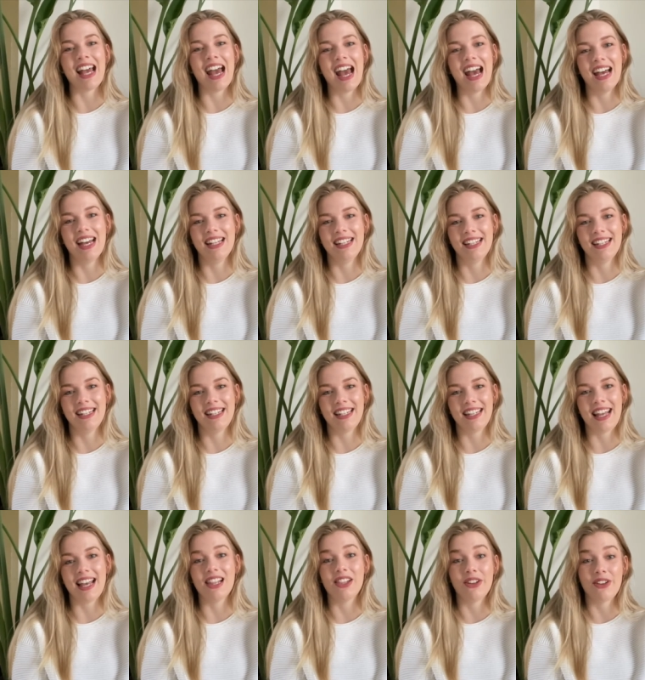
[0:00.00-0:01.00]
and
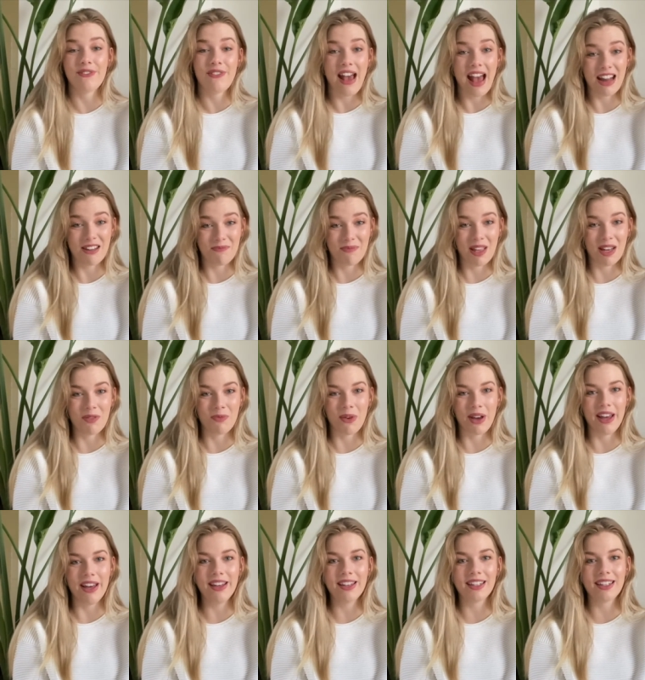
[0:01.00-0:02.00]
a lot of admin
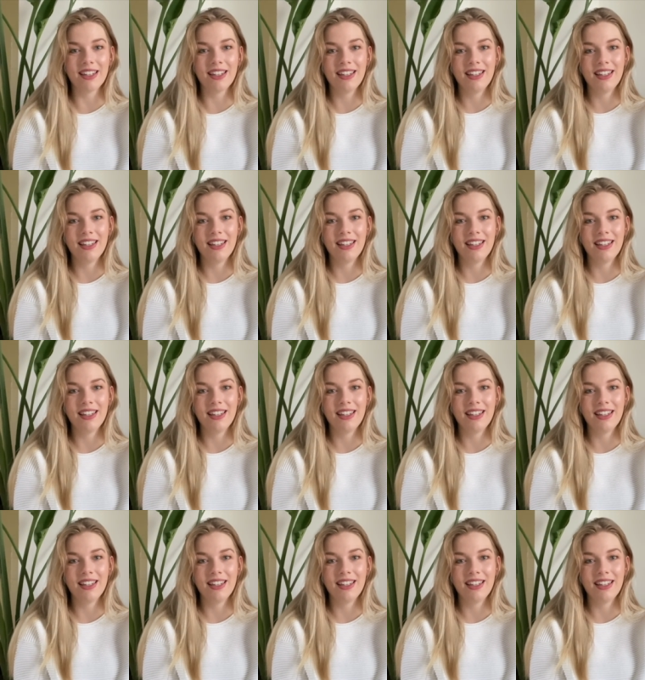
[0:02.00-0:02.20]
work.